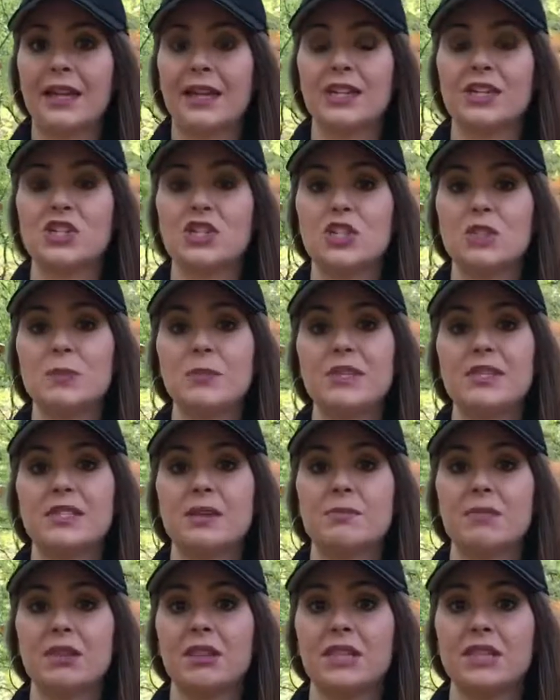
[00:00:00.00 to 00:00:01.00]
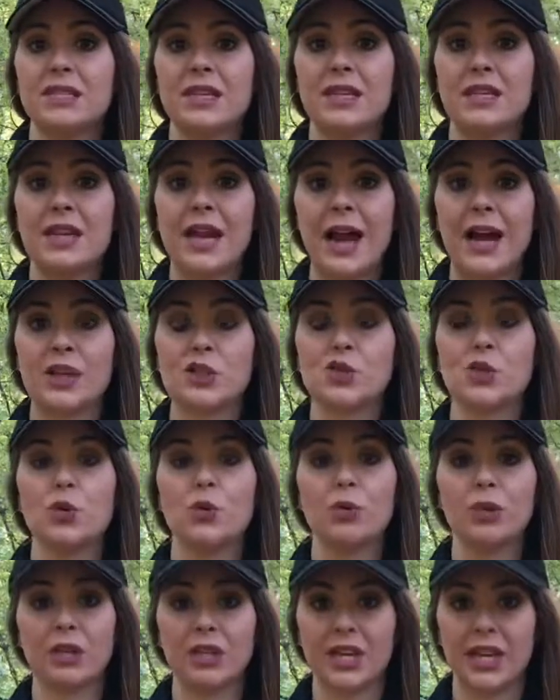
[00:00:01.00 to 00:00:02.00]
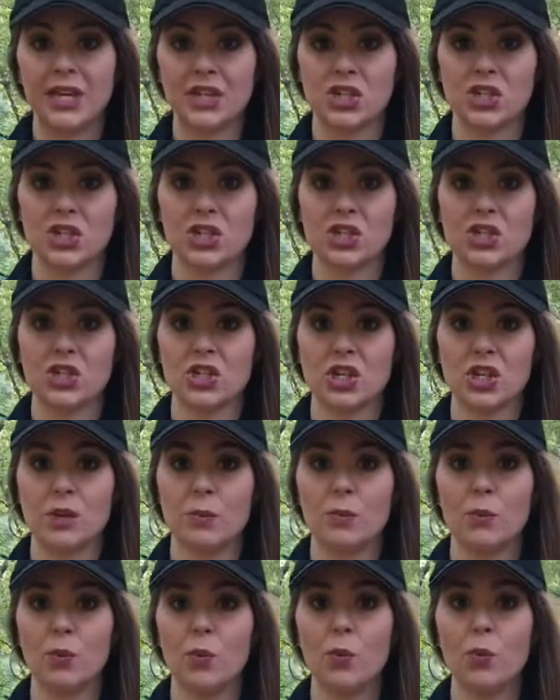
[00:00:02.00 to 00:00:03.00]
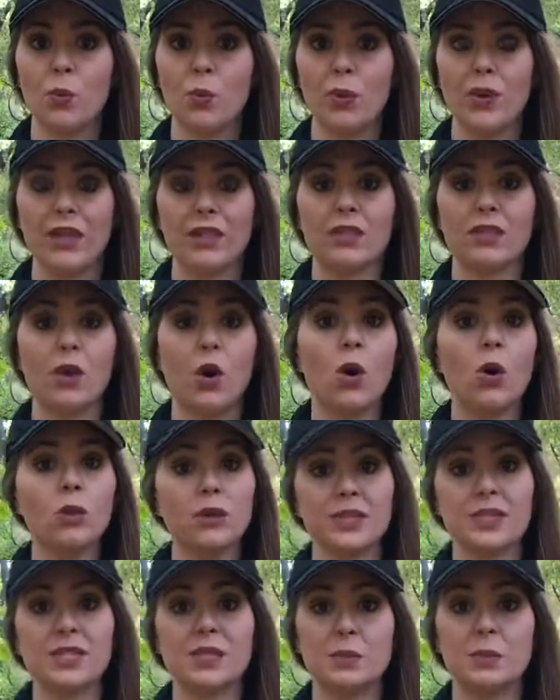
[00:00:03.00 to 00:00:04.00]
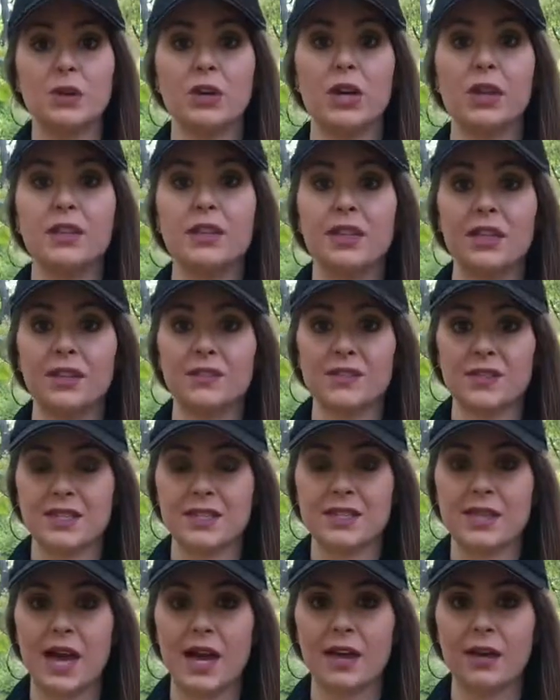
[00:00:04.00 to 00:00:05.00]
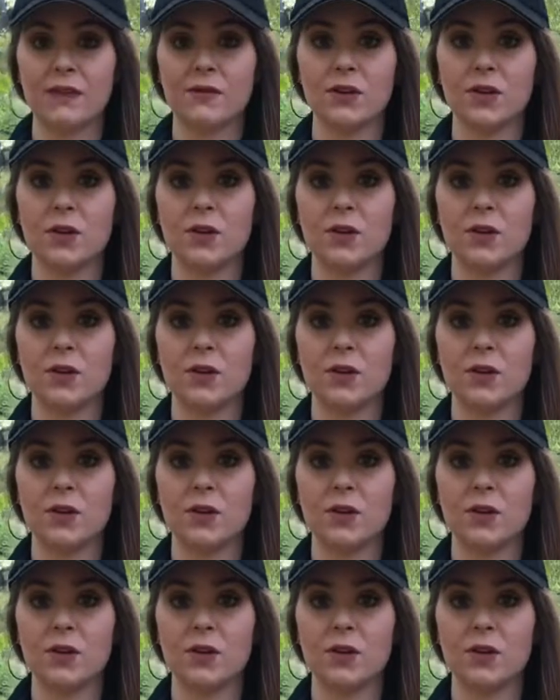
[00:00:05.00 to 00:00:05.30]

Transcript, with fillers: It can just be something that's a natural relationship with the Holy Spirit that lives inside